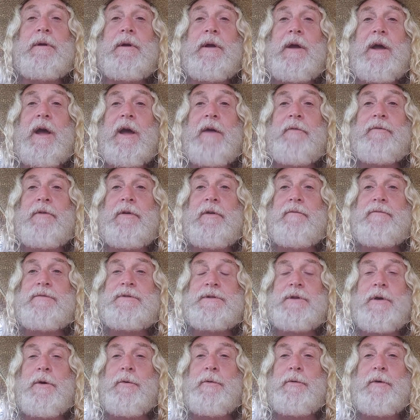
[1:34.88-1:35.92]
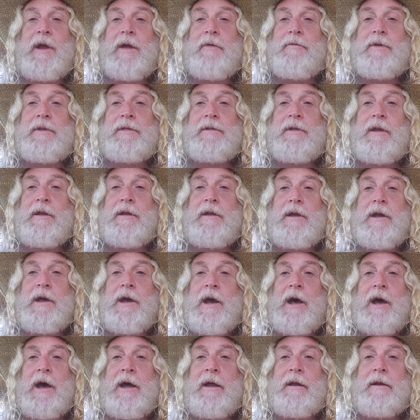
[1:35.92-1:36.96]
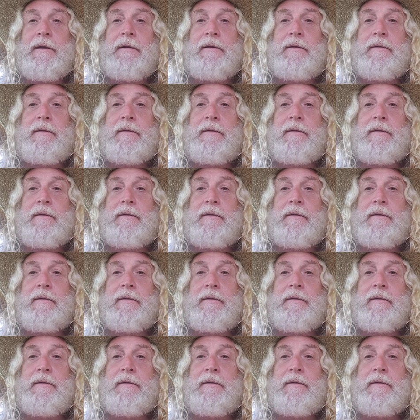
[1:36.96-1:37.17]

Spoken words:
after you've sold everything you got,